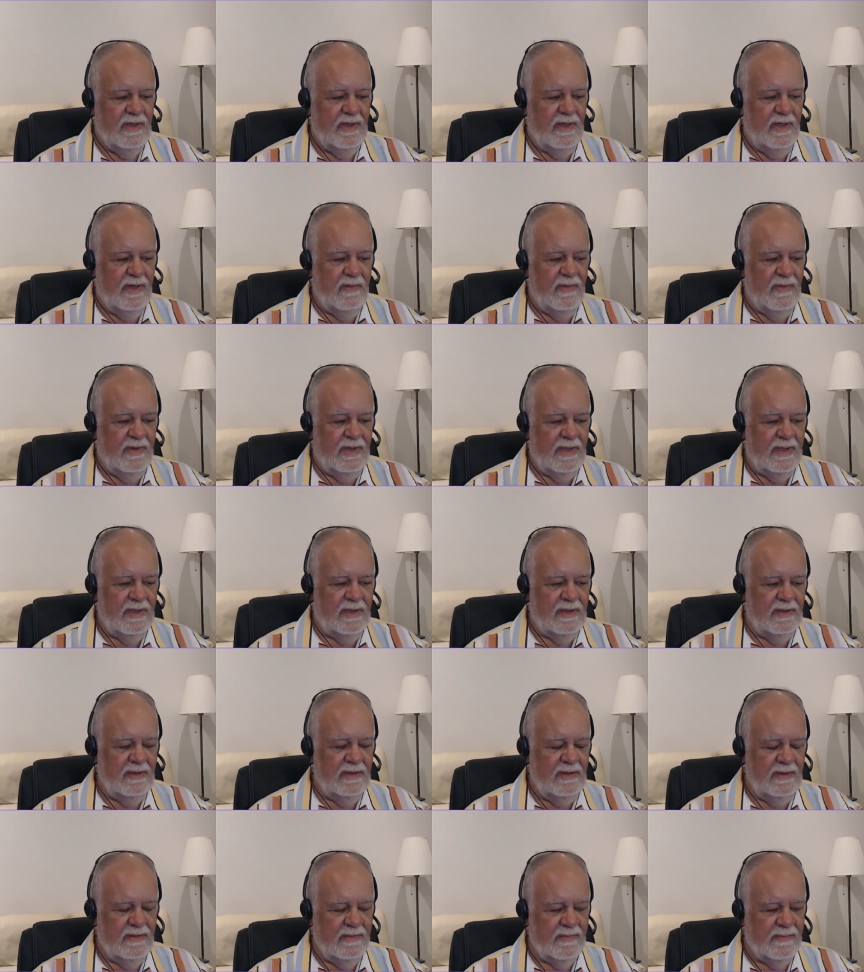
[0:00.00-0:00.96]
well,
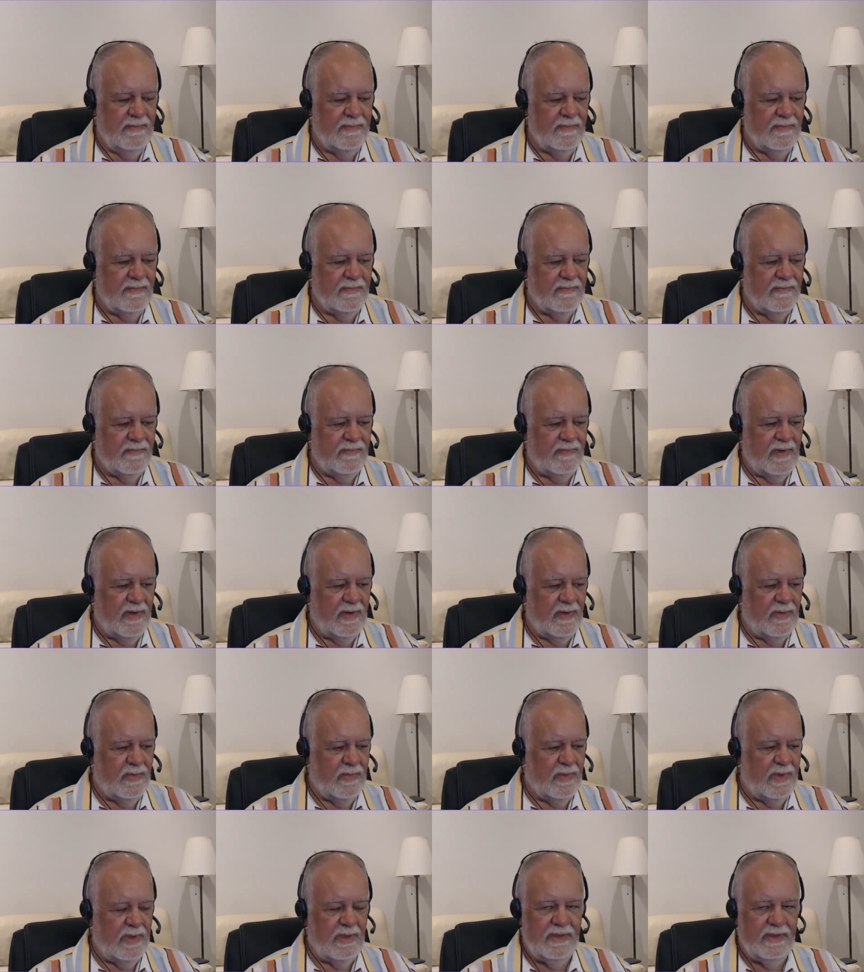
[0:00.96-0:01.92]
the
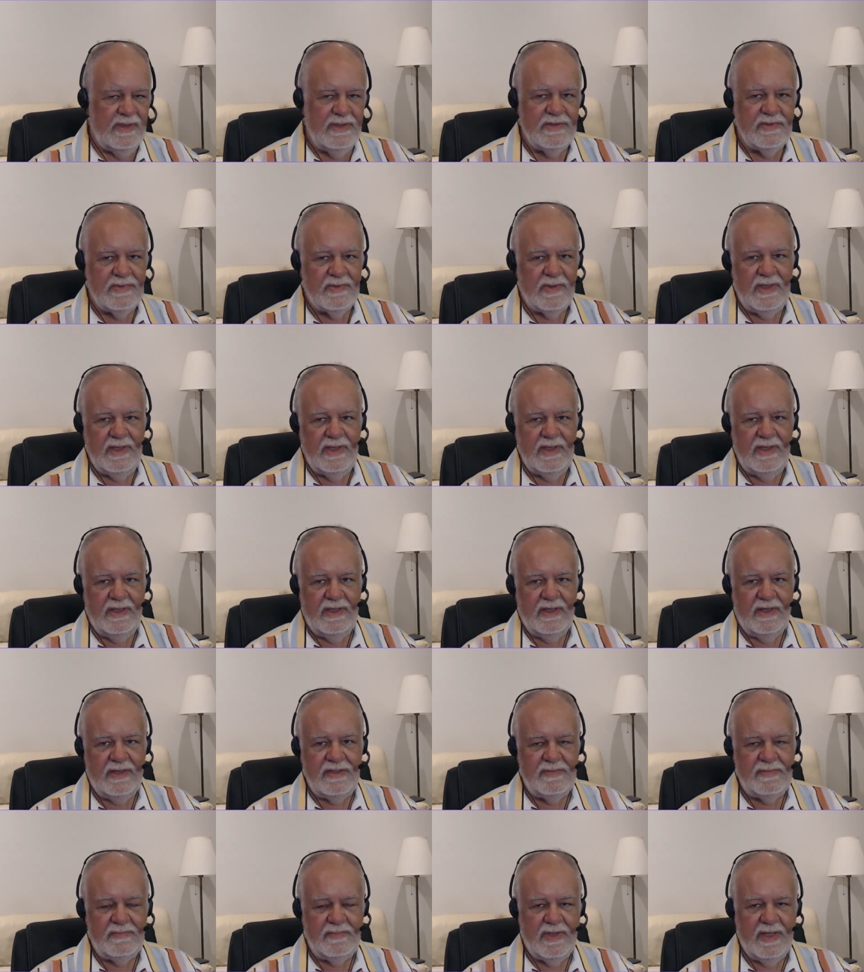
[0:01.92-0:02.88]
world is really a
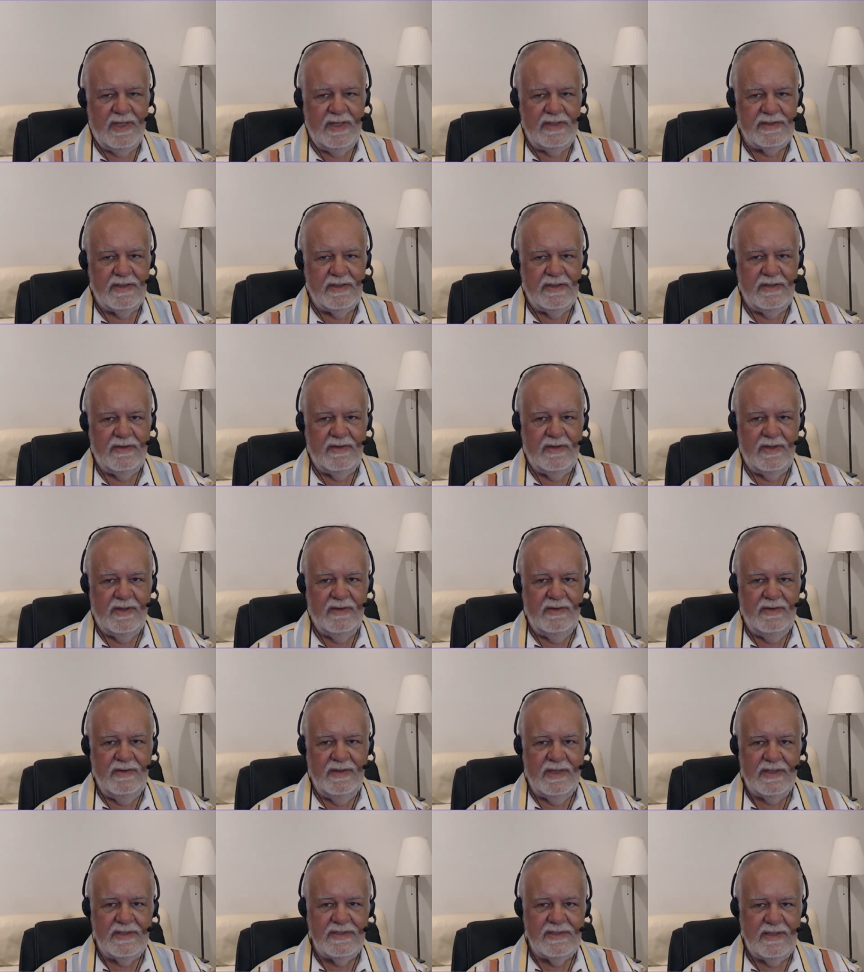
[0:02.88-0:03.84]
nice place and there are
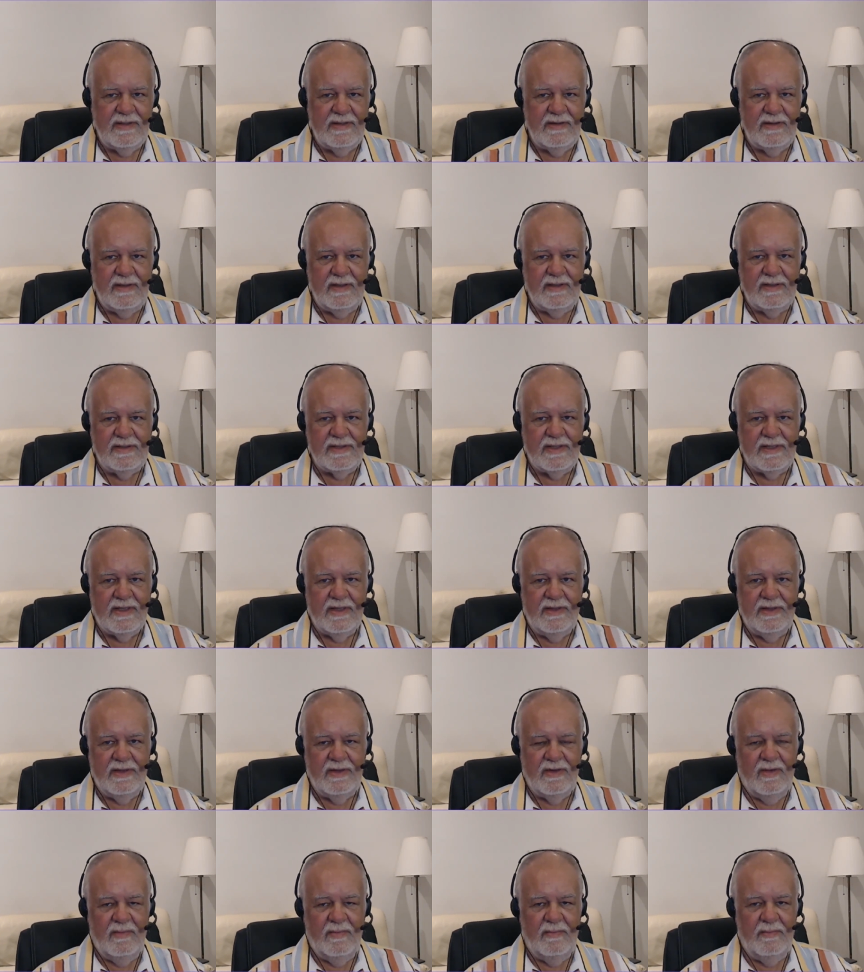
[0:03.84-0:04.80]
nasty things going
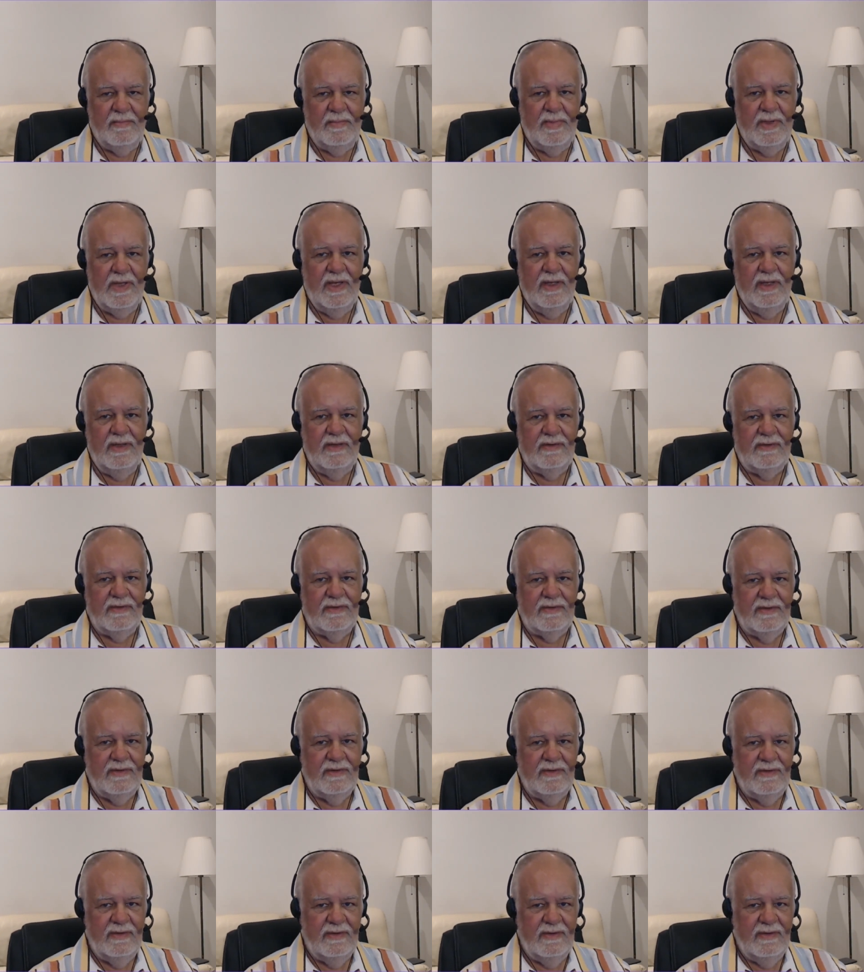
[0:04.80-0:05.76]
on, but
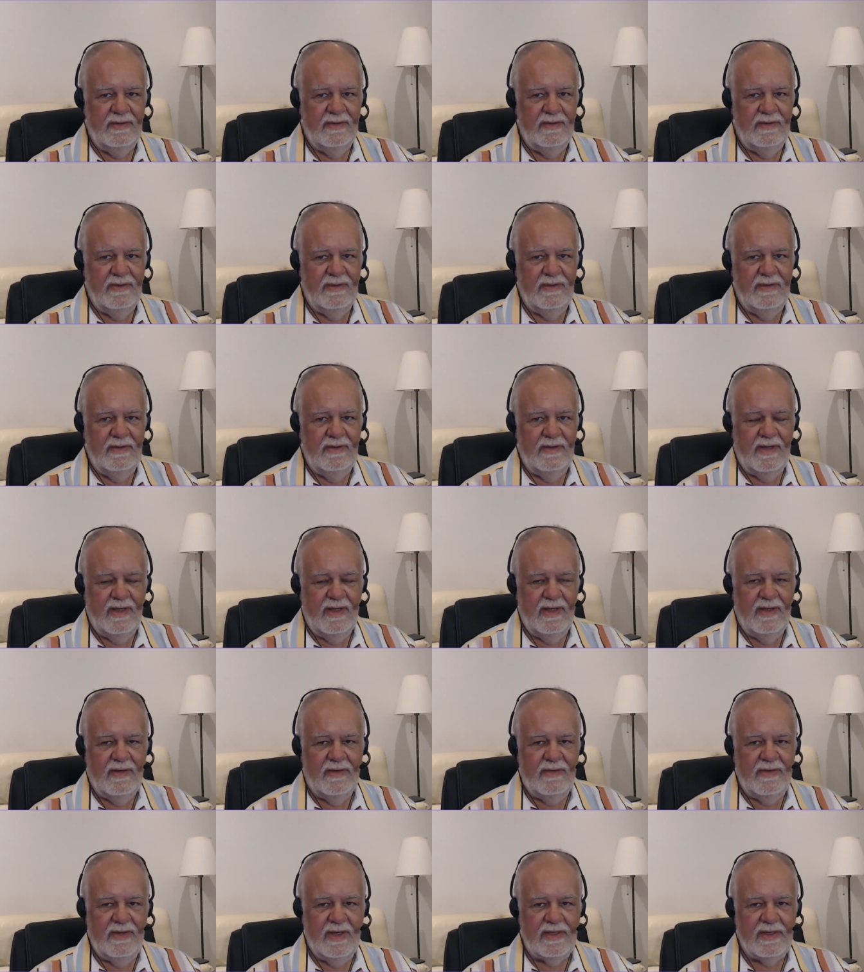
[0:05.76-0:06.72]
they
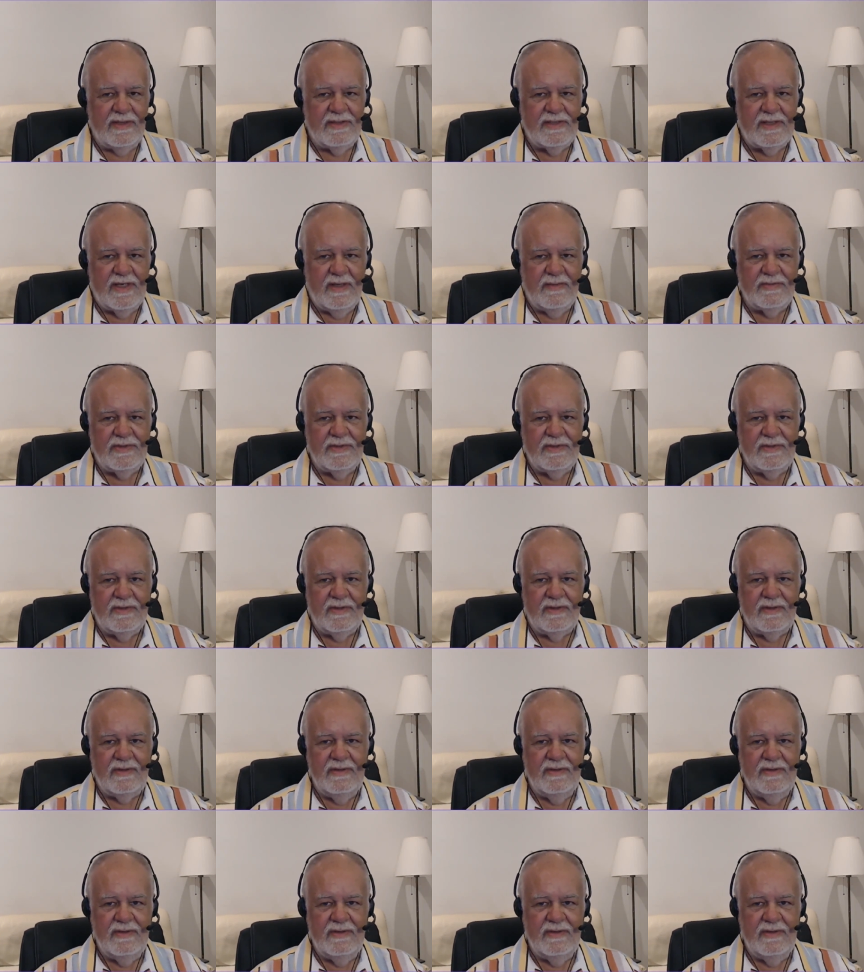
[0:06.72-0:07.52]
are the exception.